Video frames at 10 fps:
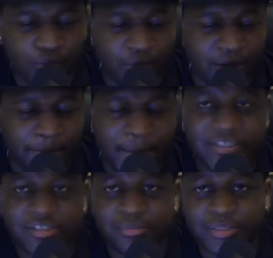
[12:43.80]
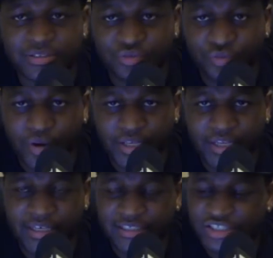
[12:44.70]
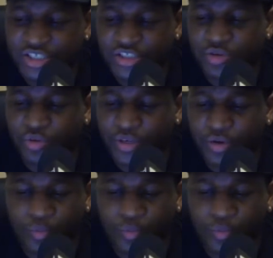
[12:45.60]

when a matchup is great and it's just going to